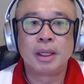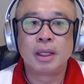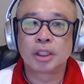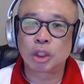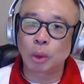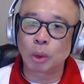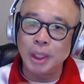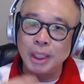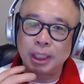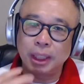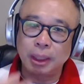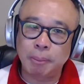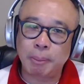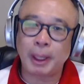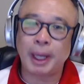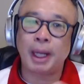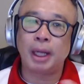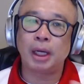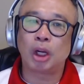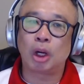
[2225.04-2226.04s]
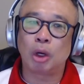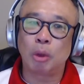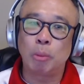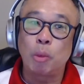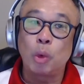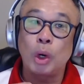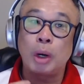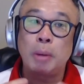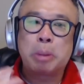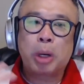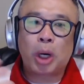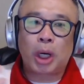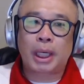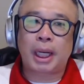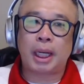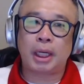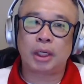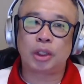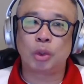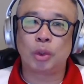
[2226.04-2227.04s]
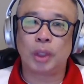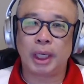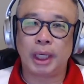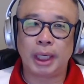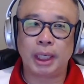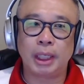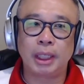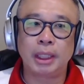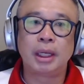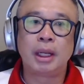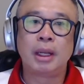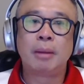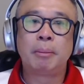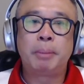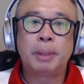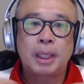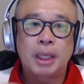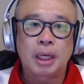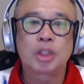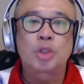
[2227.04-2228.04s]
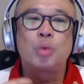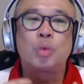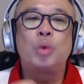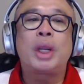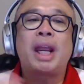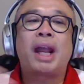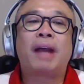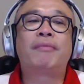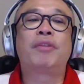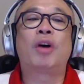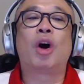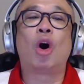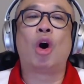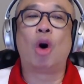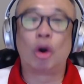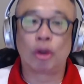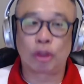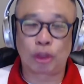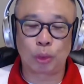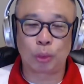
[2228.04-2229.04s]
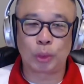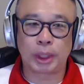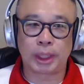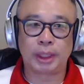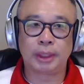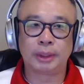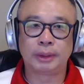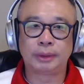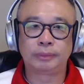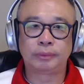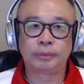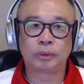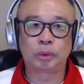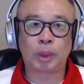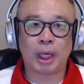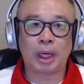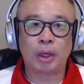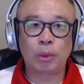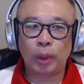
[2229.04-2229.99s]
So it depends on what market you are in because we have all three, right?